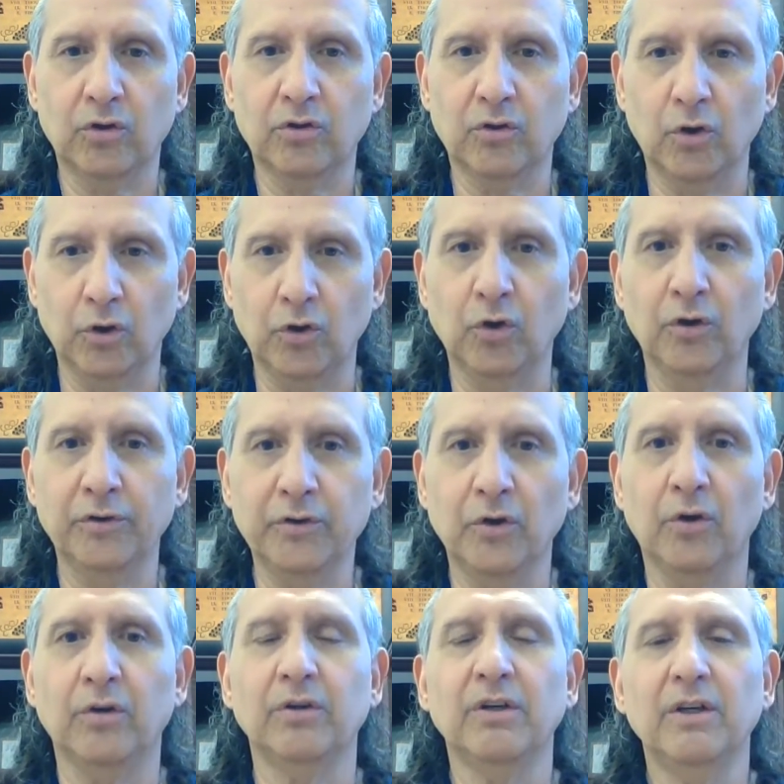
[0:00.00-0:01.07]

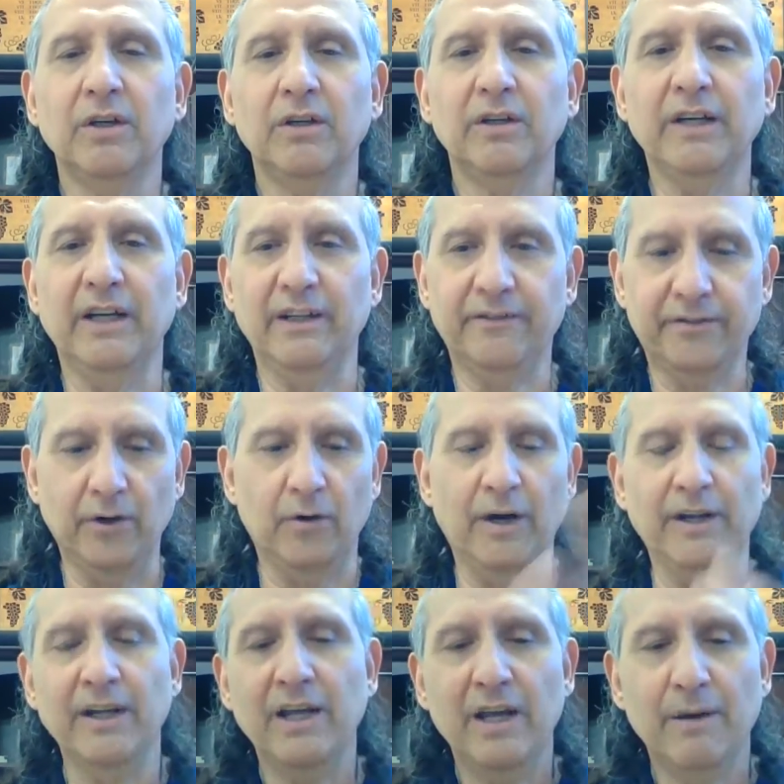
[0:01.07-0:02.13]
Koguryo, and so on.